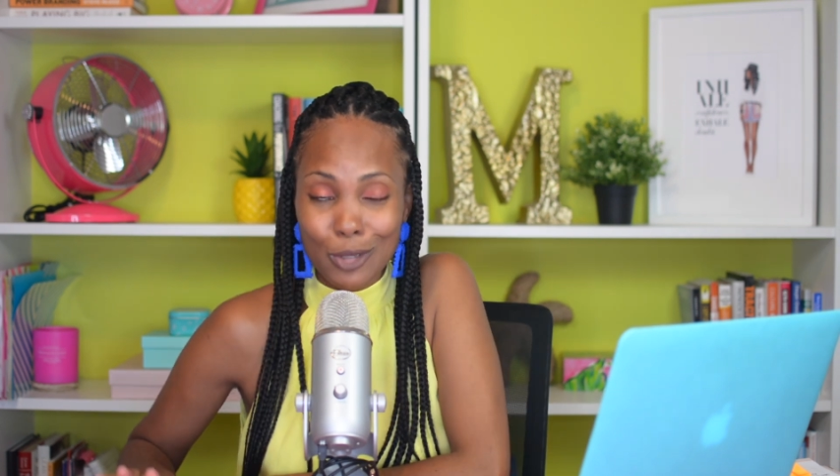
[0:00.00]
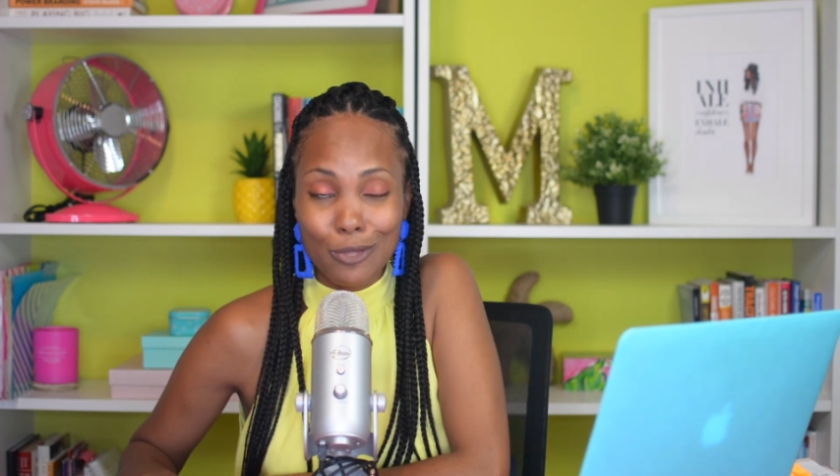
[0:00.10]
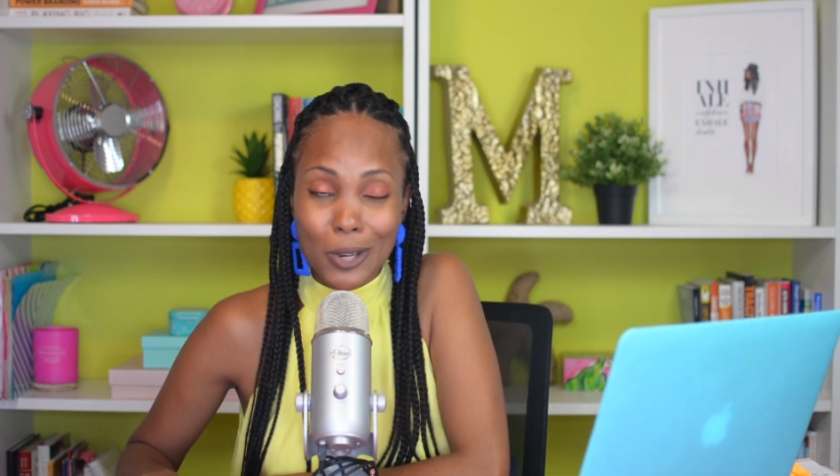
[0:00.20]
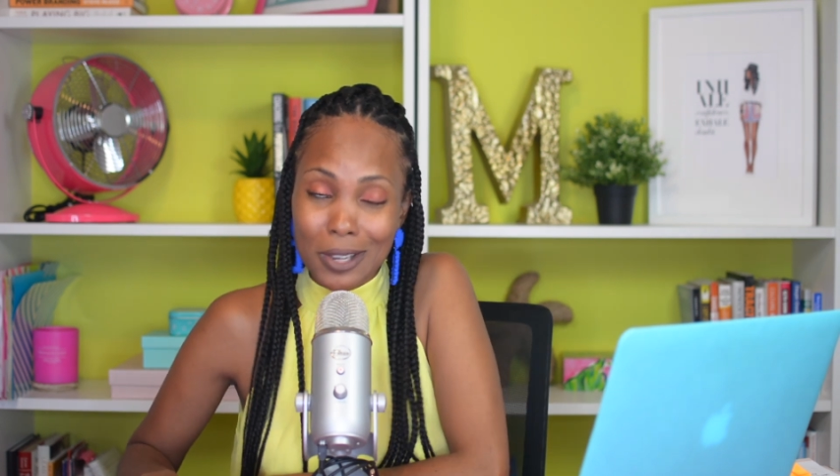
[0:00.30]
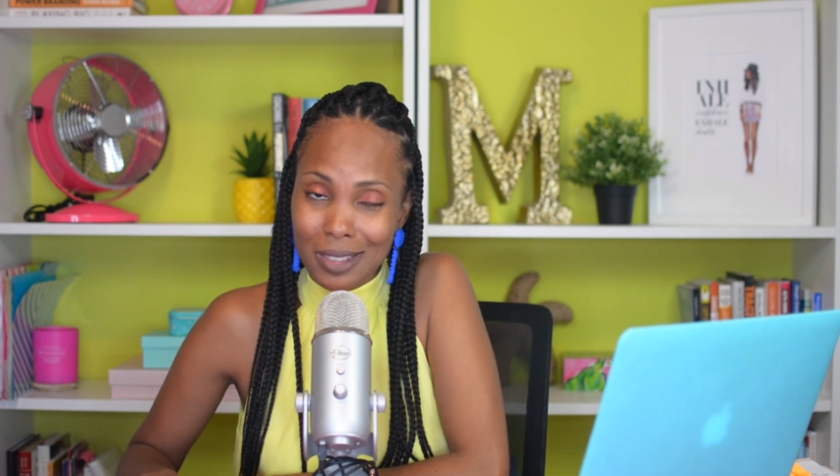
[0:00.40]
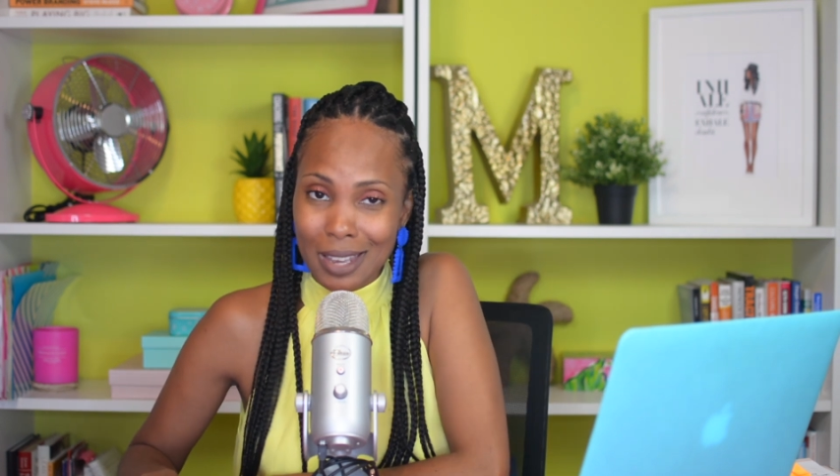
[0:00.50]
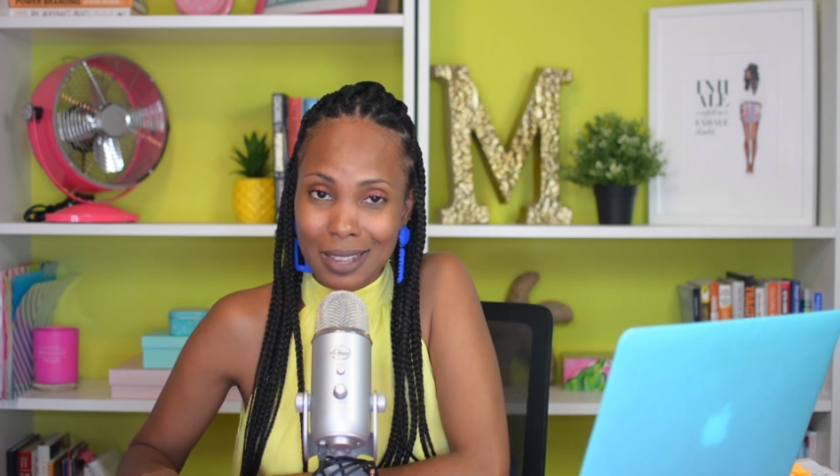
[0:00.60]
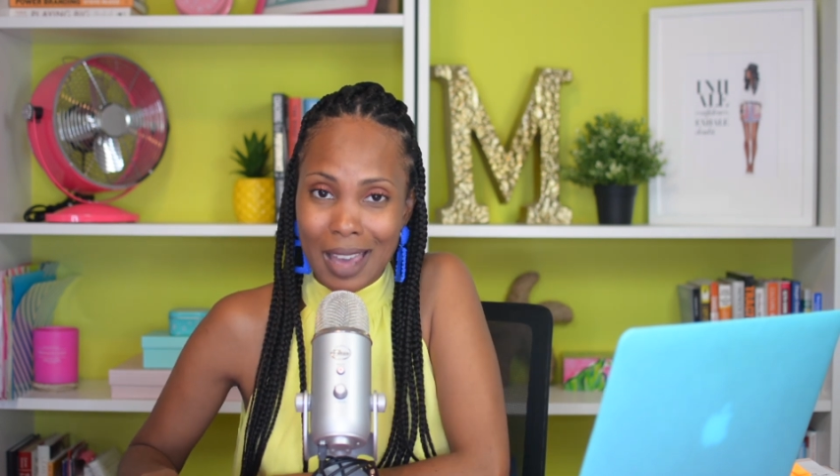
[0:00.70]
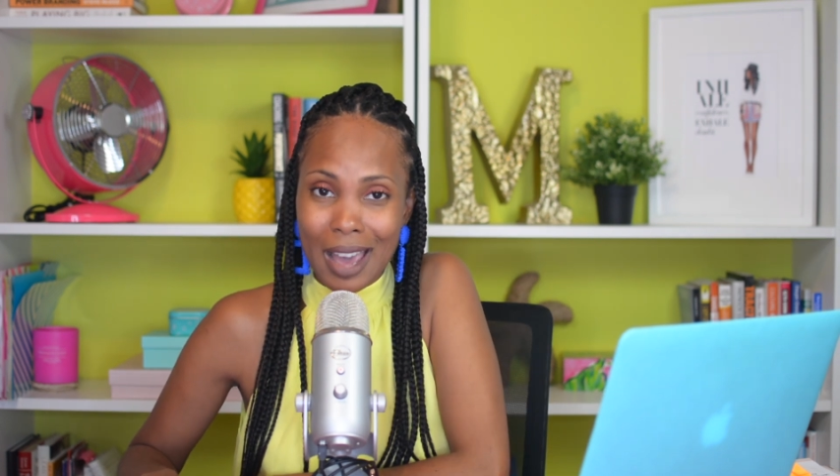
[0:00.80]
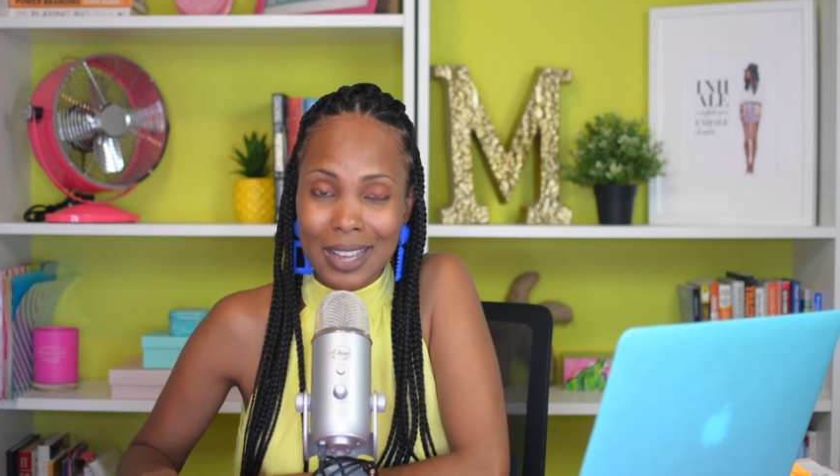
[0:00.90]
The fourth
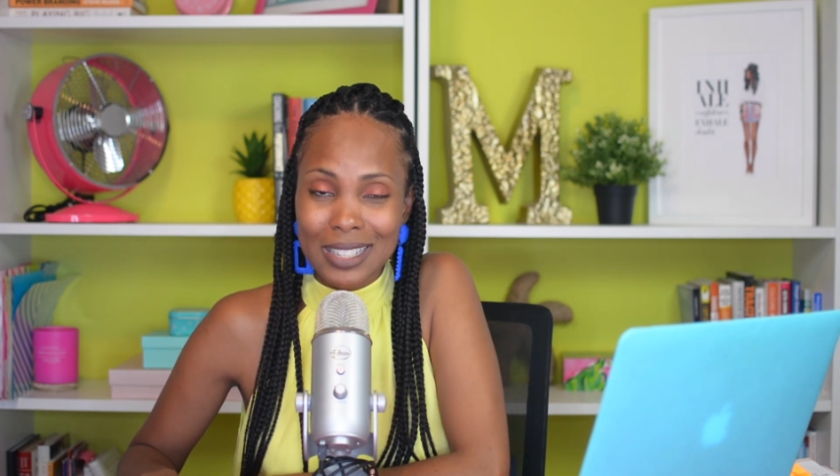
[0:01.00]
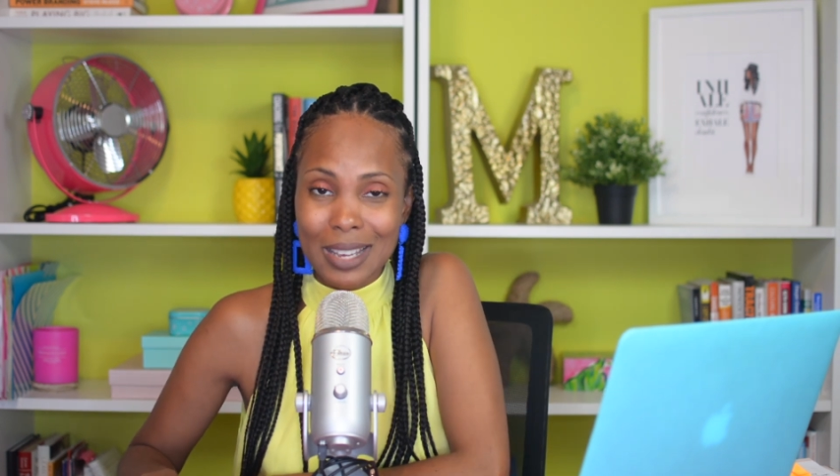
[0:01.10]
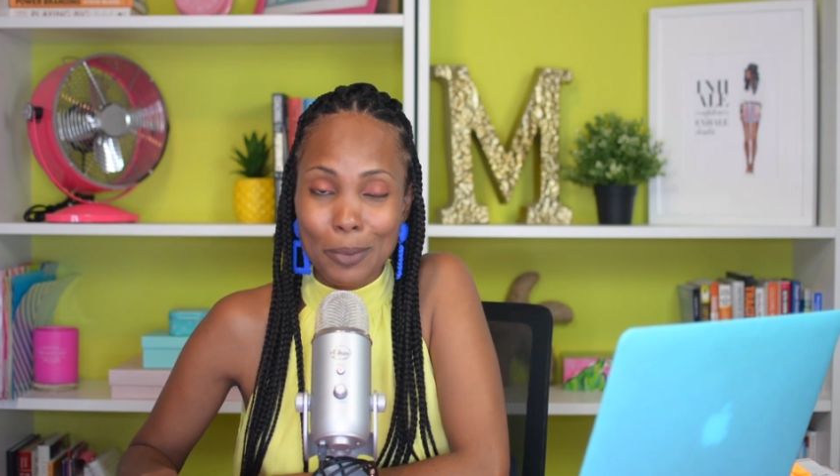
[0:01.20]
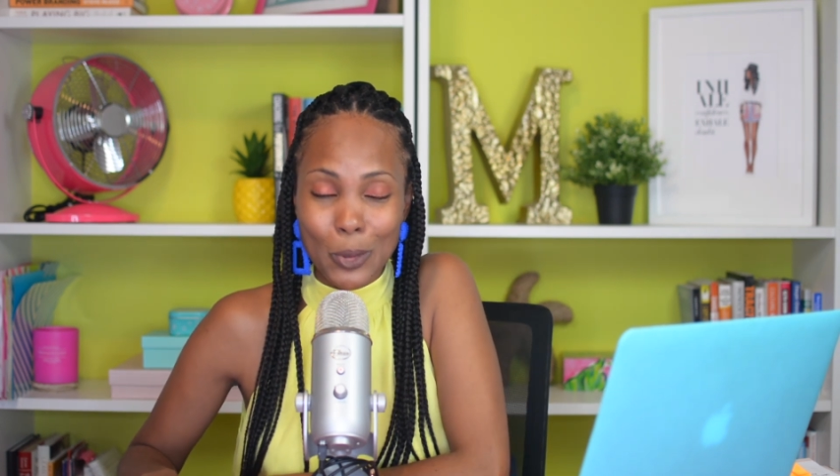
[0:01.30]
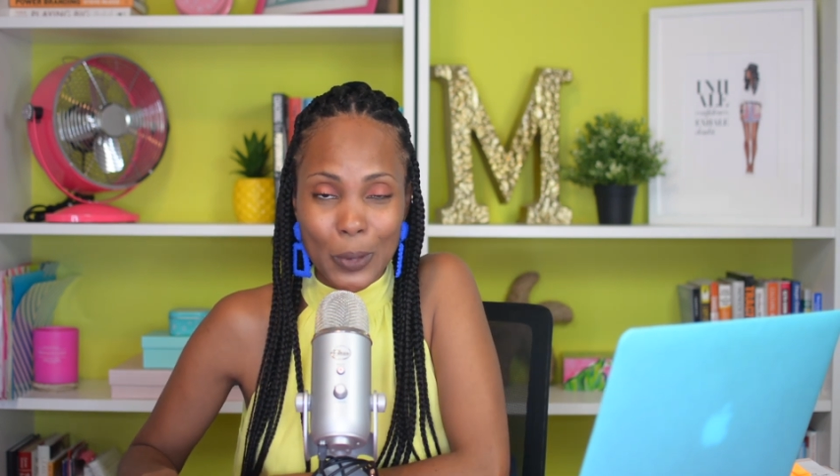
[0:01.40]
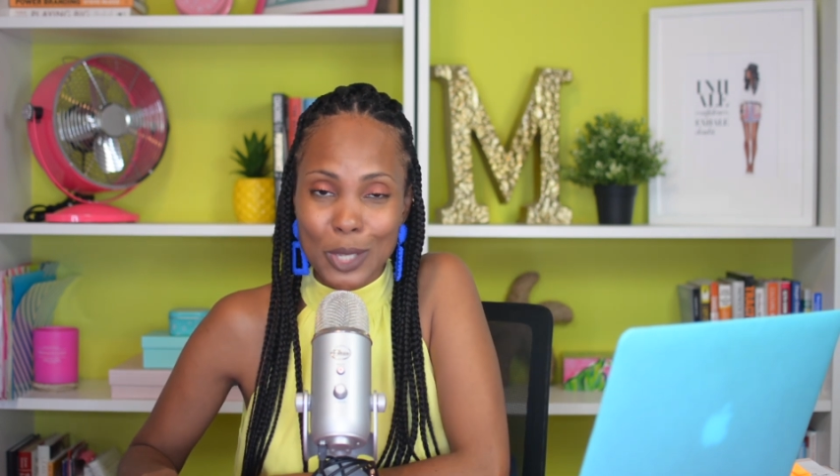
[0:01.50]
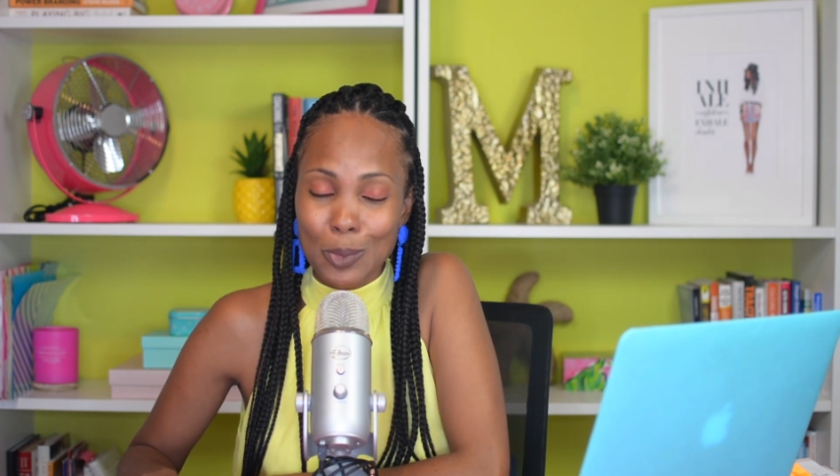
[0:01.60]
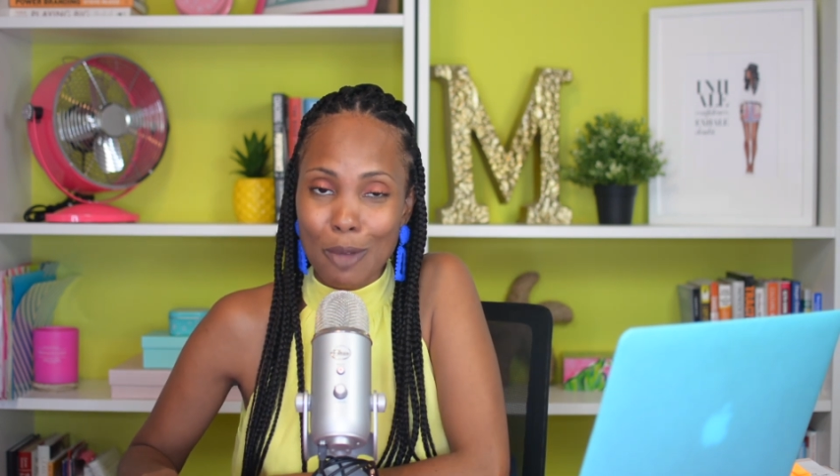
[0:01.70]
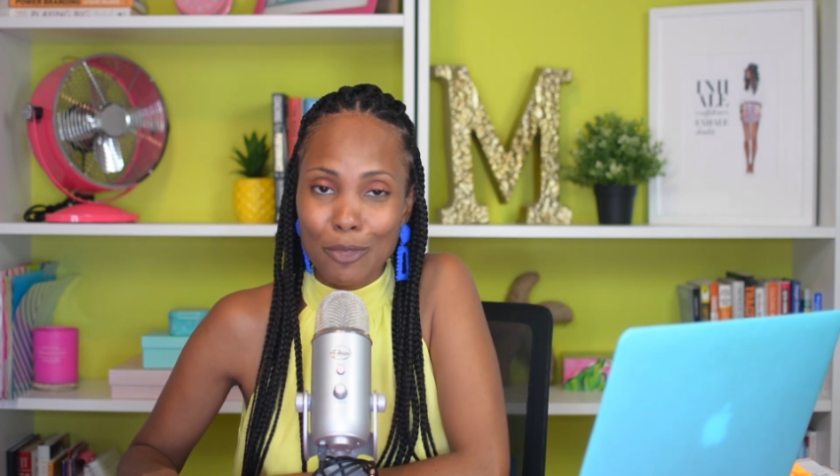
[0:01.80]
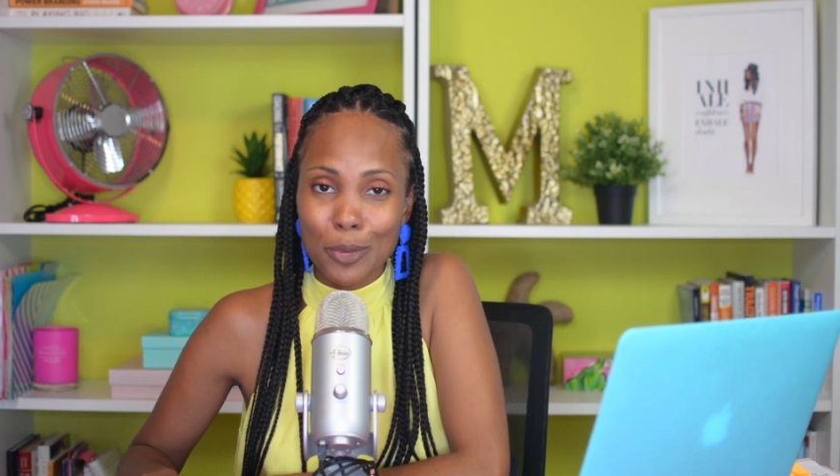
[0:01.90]
thing that employees
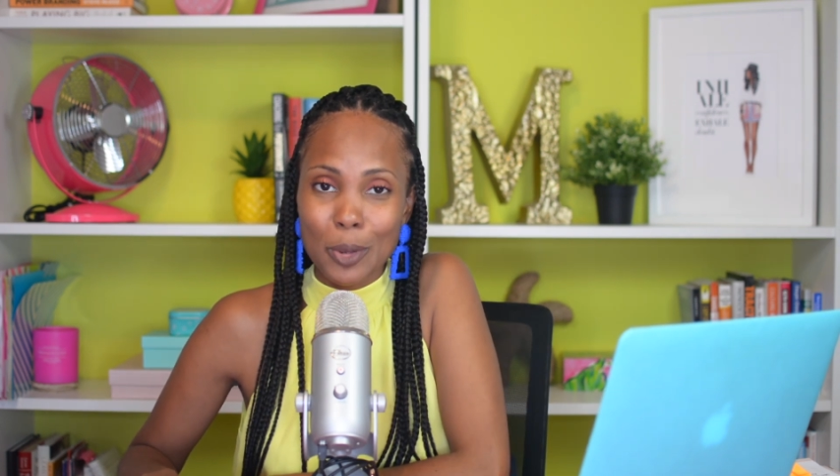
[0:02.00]
want from their